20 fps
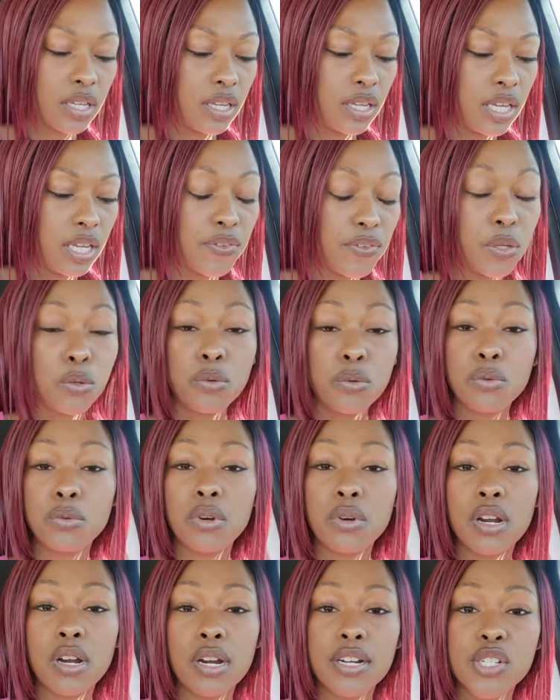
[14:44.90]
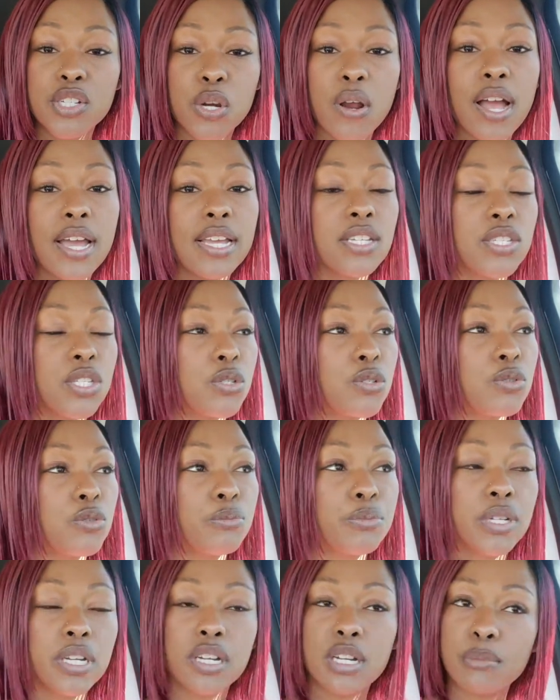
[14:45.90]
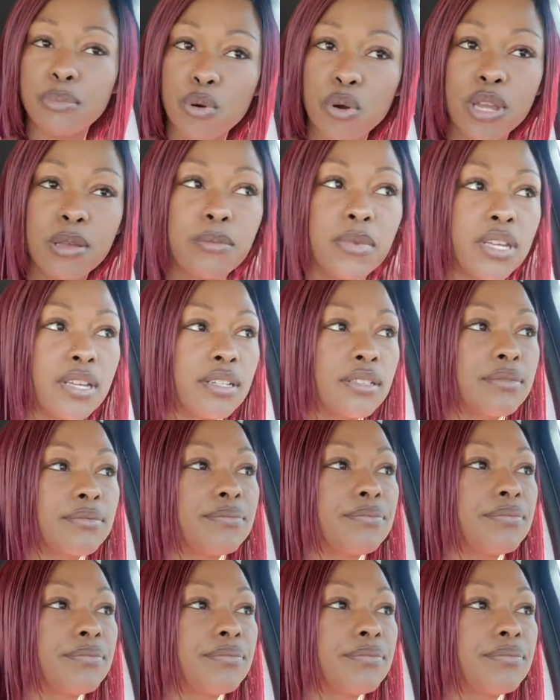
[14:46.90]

If you are trying to book an appointment,